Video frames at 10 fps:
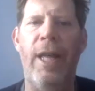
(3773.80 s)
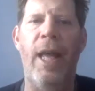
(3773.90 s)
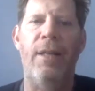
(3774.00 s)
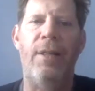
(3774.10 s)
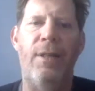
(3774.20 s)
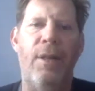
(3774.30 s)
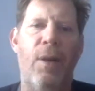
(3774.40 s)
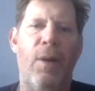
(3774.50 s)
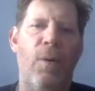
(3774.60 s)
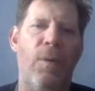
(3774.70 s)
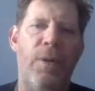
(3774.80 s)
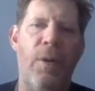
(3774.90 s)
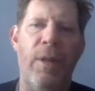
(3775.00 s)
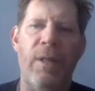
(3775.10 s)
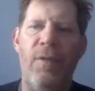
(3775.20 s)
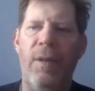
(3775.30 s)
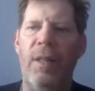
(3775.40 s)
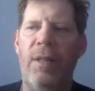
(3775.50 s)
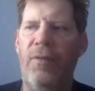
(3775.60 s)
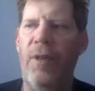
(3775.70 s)
Um, yeah. So, so yeah. this
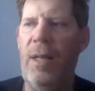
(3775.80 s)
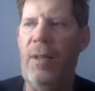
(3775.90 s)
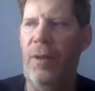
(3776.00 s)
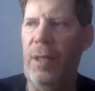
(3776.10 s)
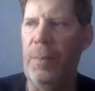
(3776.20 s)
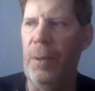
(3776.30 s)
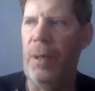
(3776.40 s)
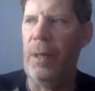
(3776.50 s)
this phosphorus book,